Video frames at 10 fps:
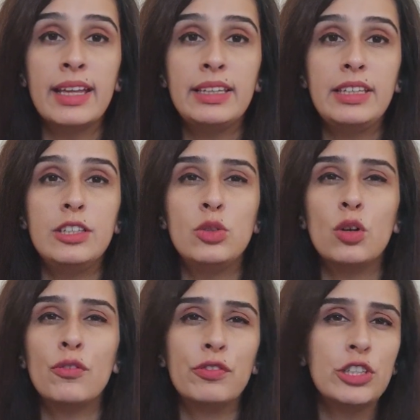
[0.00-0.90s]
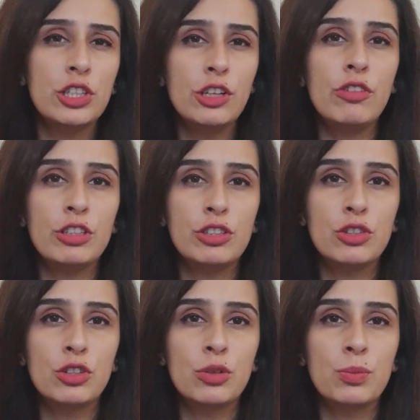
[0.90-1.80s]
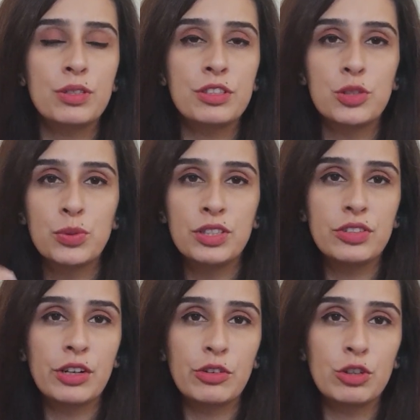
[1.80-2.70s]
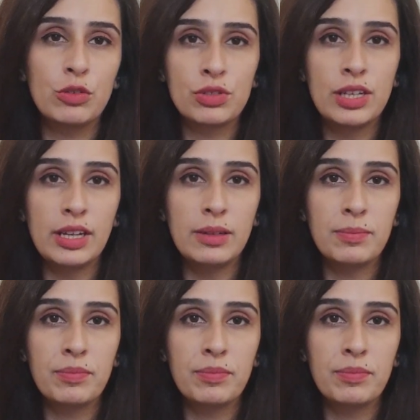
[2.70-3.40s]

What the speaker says: needed to officially register your business with the Secretary of State.